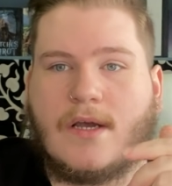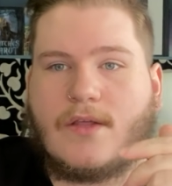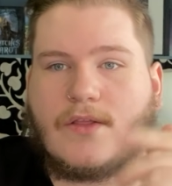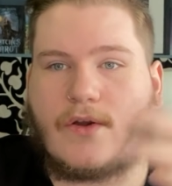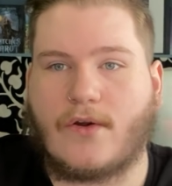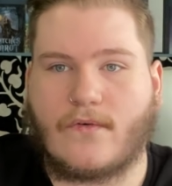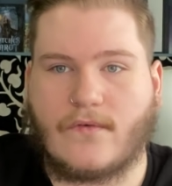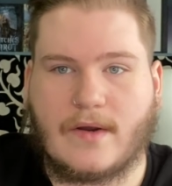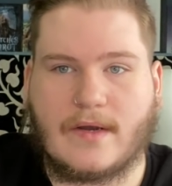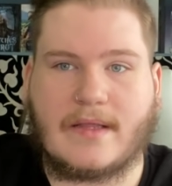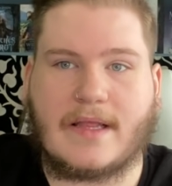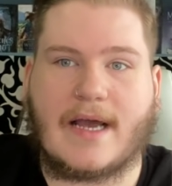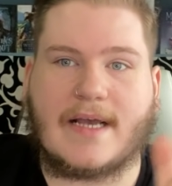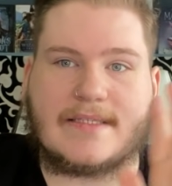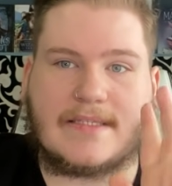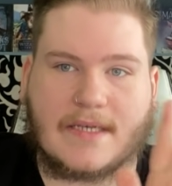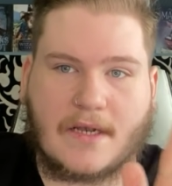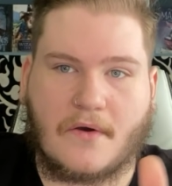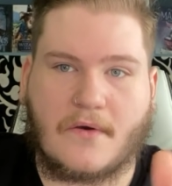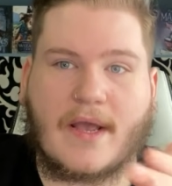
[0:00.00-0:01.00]
They're
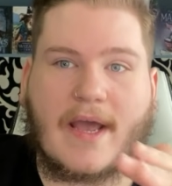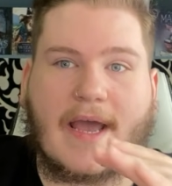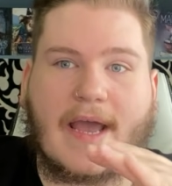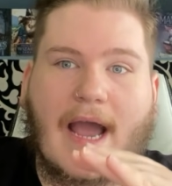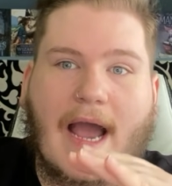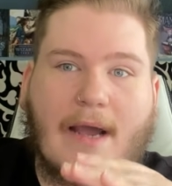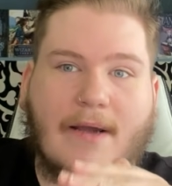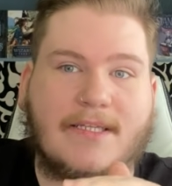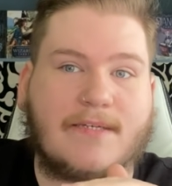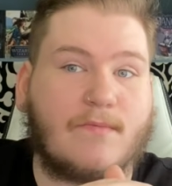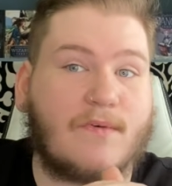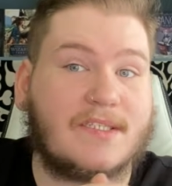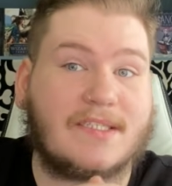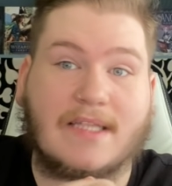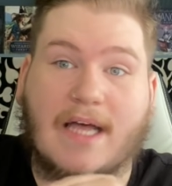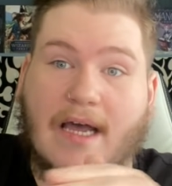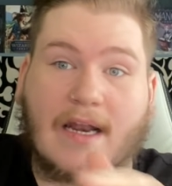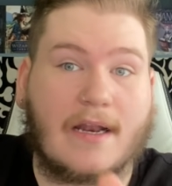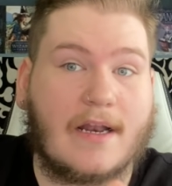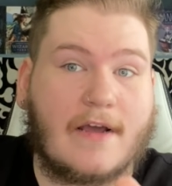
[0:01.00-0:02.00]
realizing, okay, I was
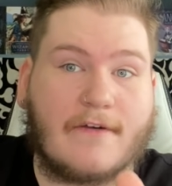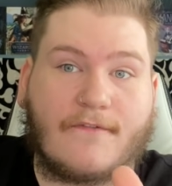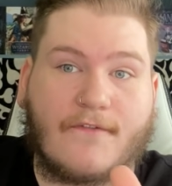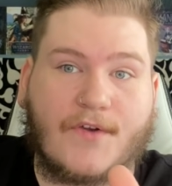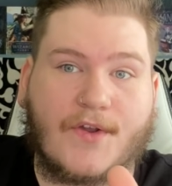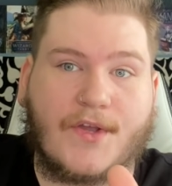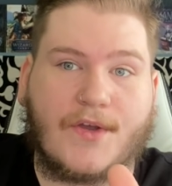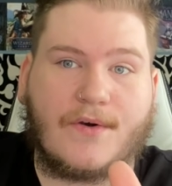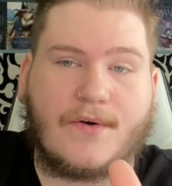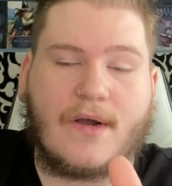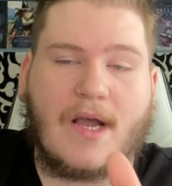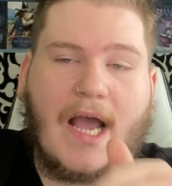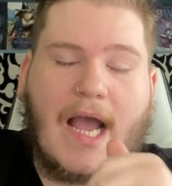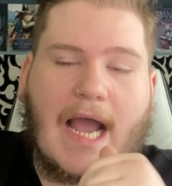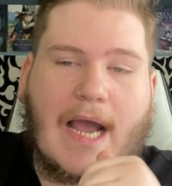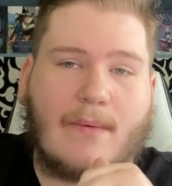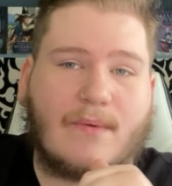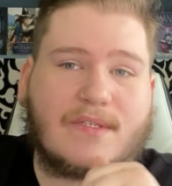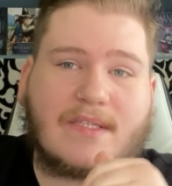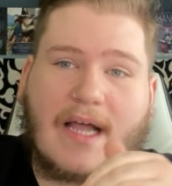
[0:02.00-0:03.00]
not enough for you.
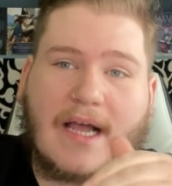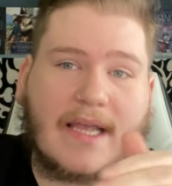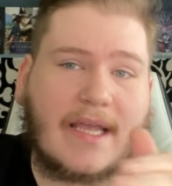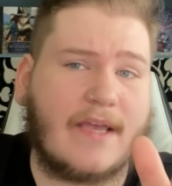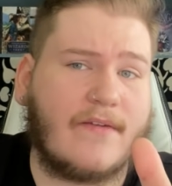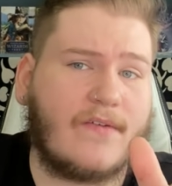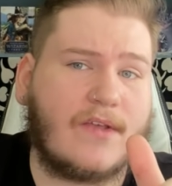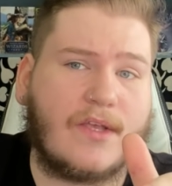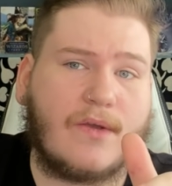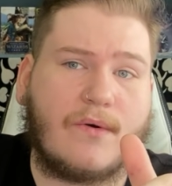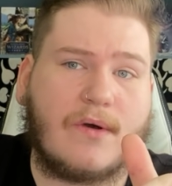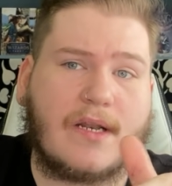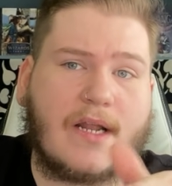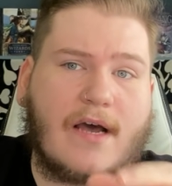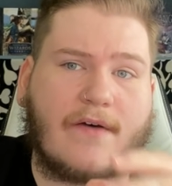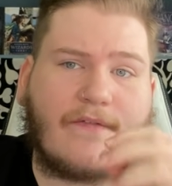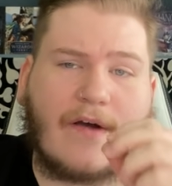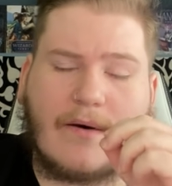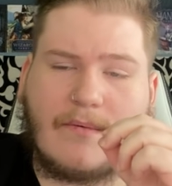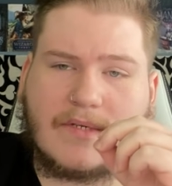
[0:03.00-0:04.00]
I was not giving you
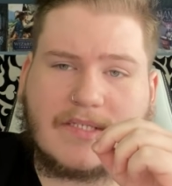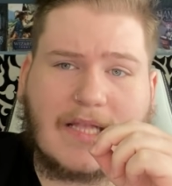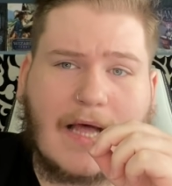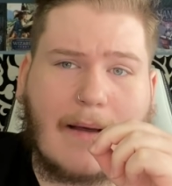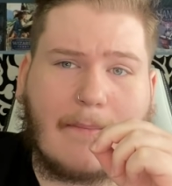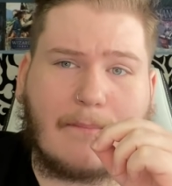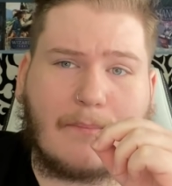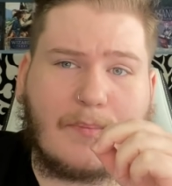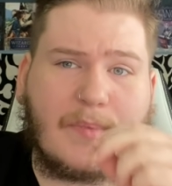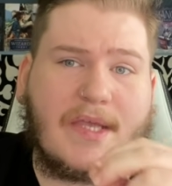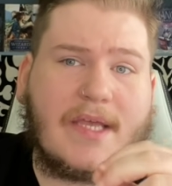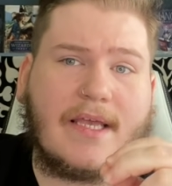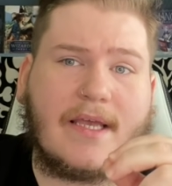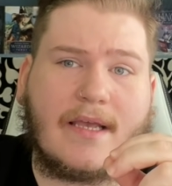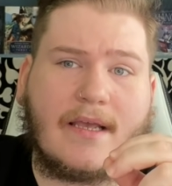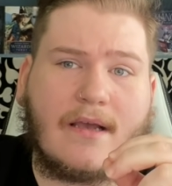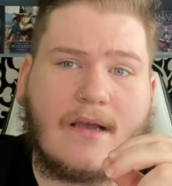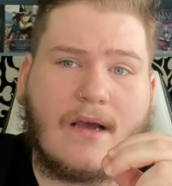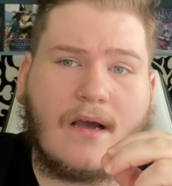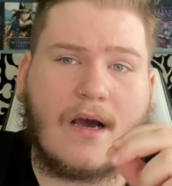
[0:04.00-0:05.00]
enough. I was not
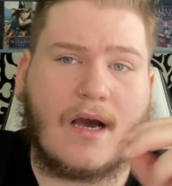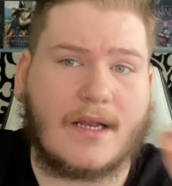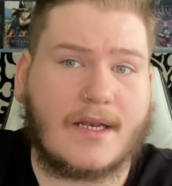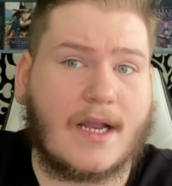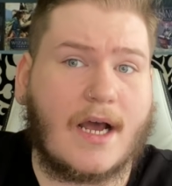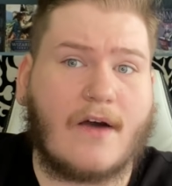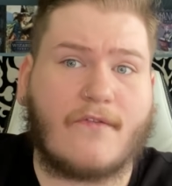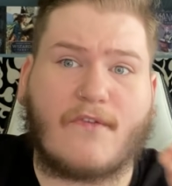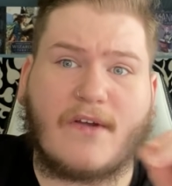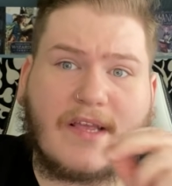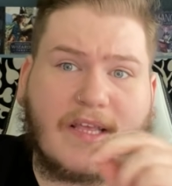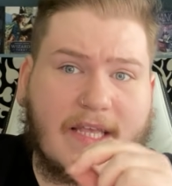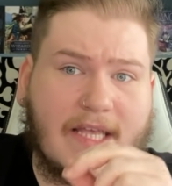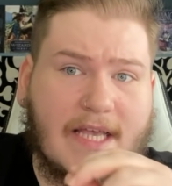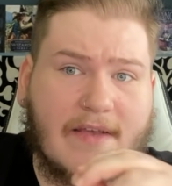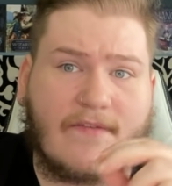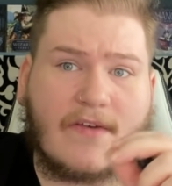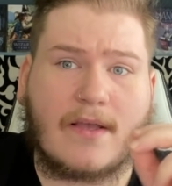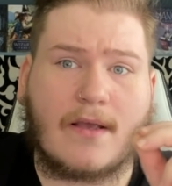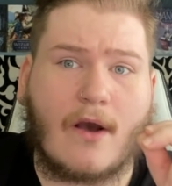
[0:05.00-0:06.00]
being enough and
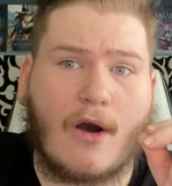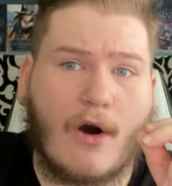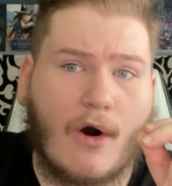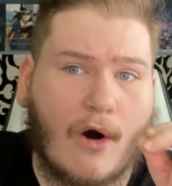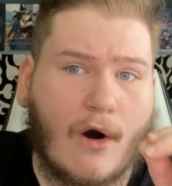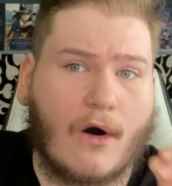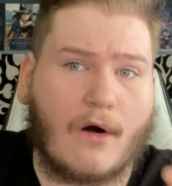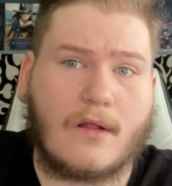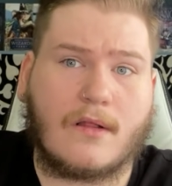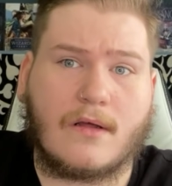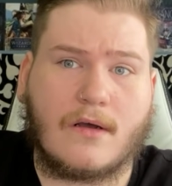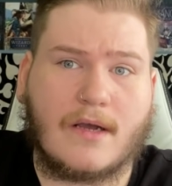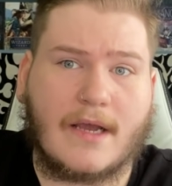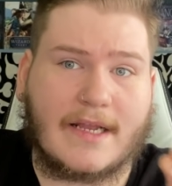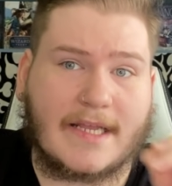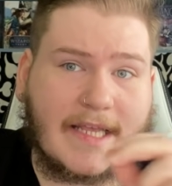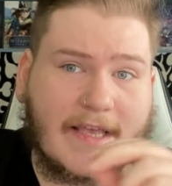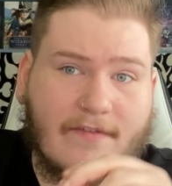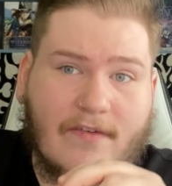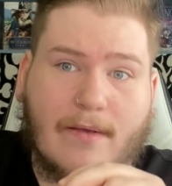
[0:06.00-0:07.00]
giving all
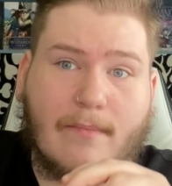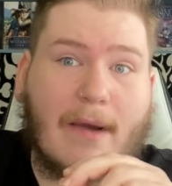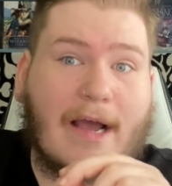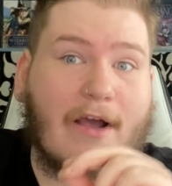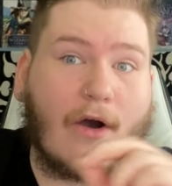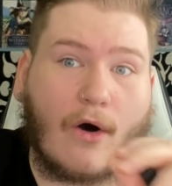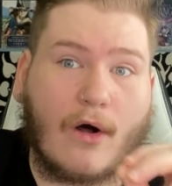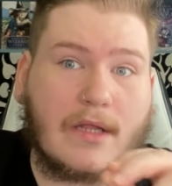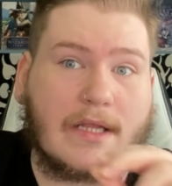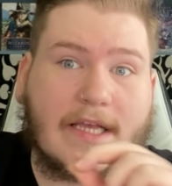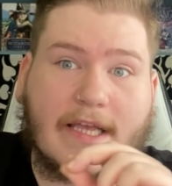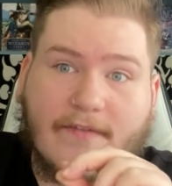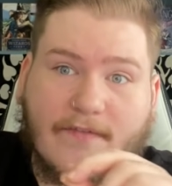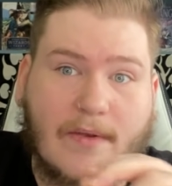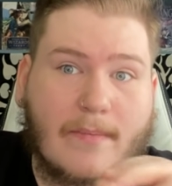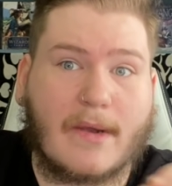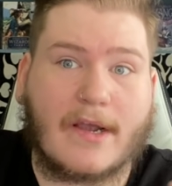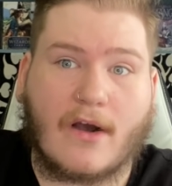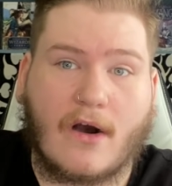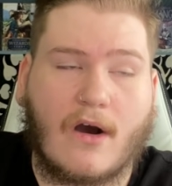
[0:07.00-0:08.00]
and giving my all and
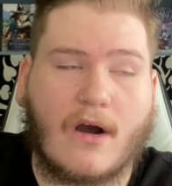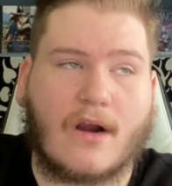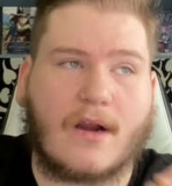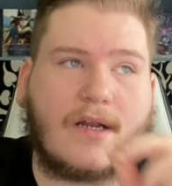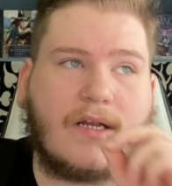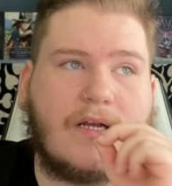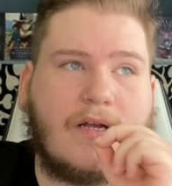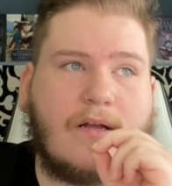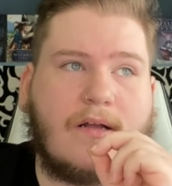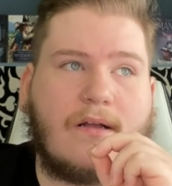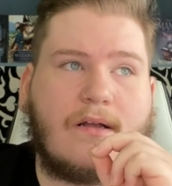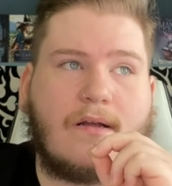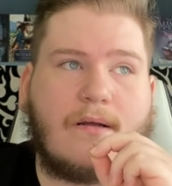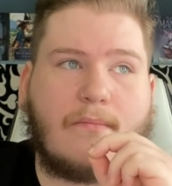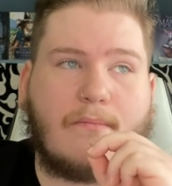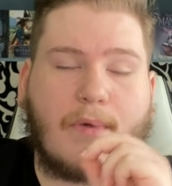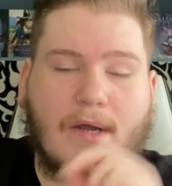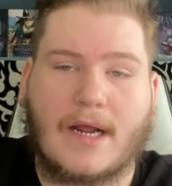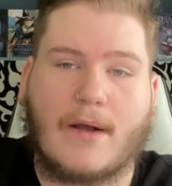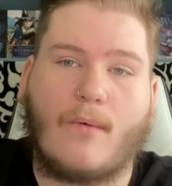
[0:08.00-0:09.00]
giving my heart,
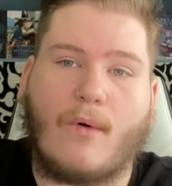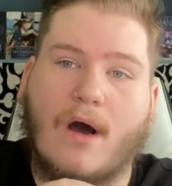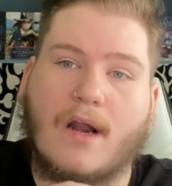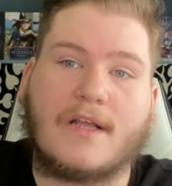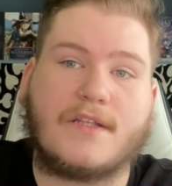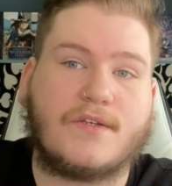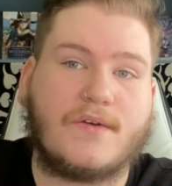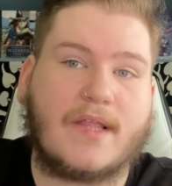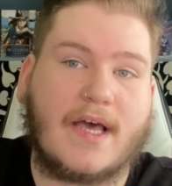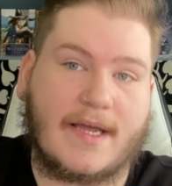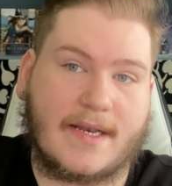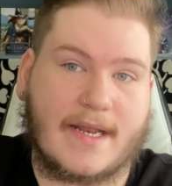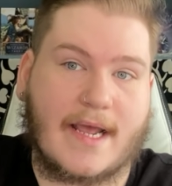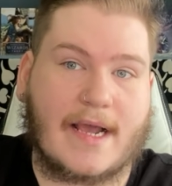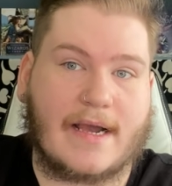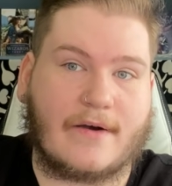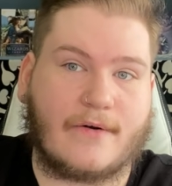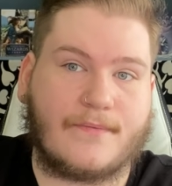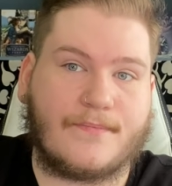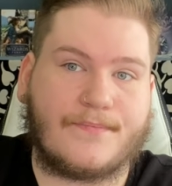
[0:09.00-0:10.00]
but I want to do that
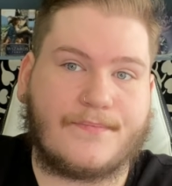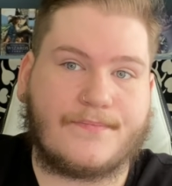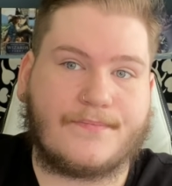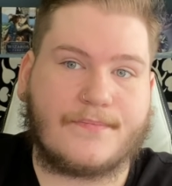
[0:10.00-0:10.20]
now.